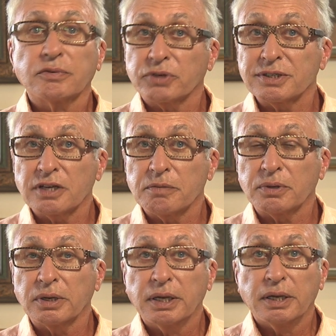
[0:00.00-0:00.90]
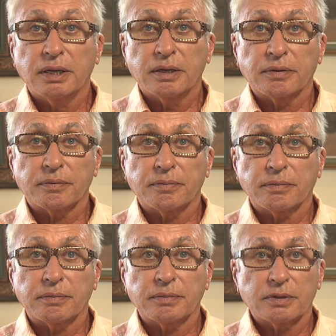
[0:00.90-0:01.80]
For example,
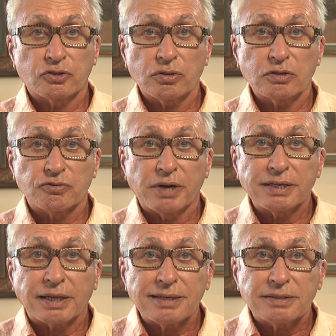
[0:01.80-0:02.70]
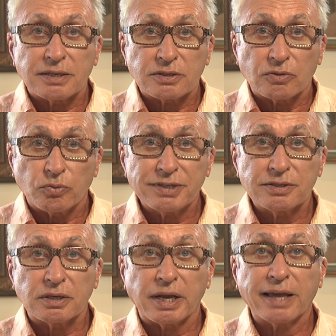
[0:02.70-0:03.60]
students writing essays in a
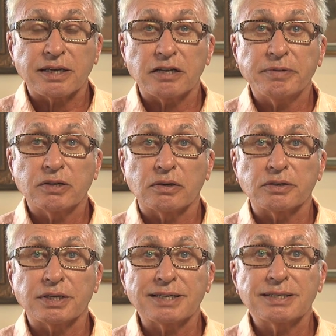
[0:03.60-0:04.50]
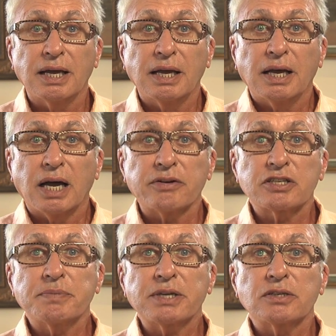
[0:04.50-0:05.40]
Western academic context are
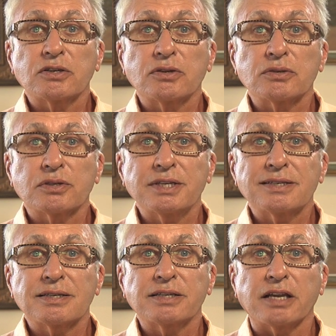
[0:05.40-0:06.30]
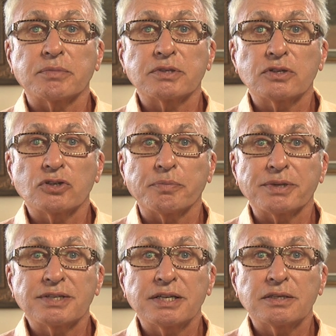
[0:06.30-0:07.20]
expected to use thesis statements and
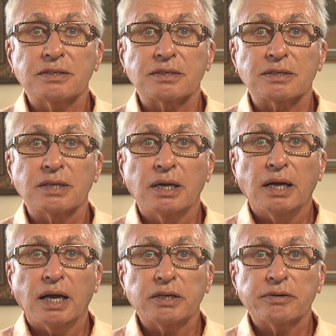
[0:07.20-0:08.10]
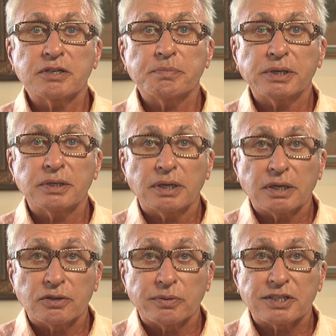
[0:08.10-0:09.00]
topic sentences, and are
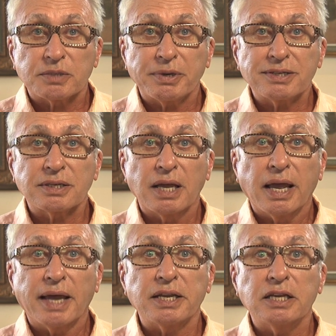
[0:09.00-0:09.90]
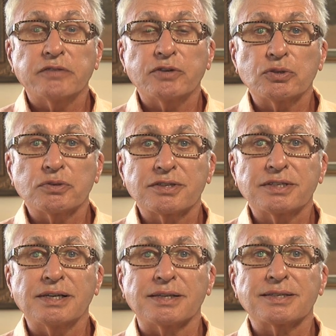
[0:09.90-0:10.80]
expected to express an individual
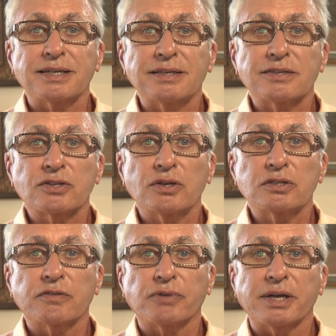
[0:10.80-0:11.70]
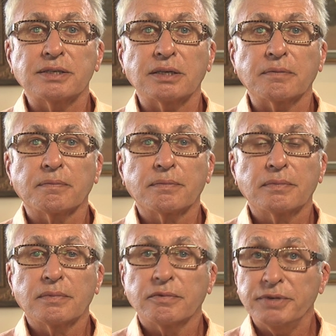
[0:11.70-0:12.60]
stance in discursive writing,
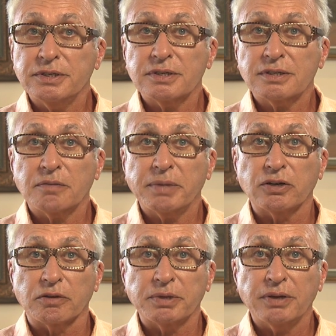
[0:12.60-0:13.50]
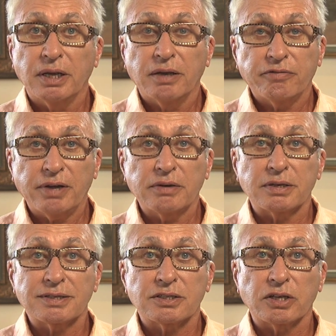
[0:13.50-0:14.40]
features that may not be found
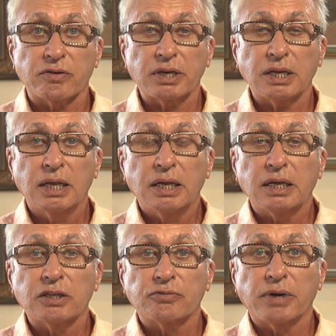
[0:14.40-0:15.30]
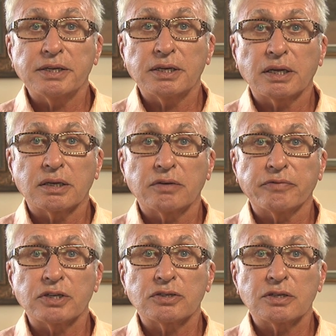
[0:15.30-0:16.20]
necessarily in the writing
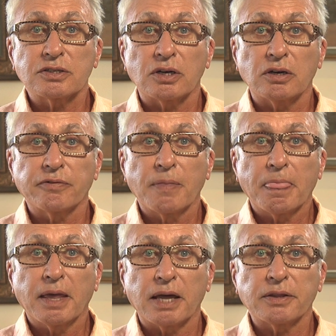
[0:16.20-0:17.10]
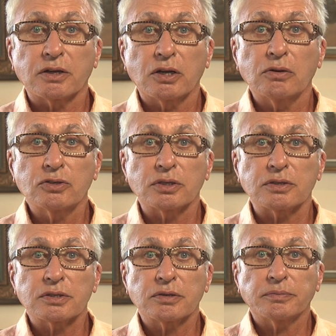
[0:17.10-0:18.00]
conventions of other
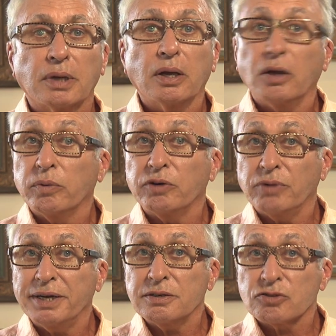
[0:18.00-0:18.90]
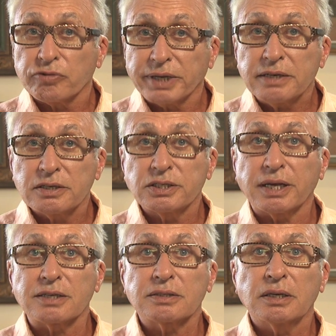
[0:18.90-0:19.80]
cultures. When writers create a
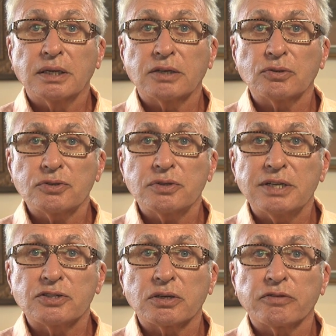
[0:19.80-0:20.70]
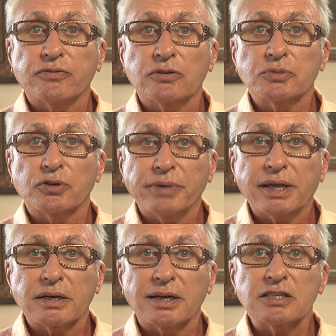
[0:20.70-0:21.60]
text, it also needs to conform to
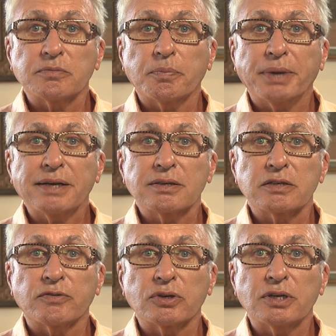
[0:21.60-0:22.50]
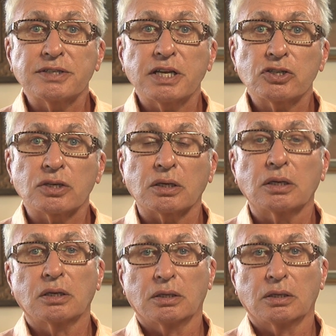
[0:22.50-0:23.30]
recognizable patterns of organization.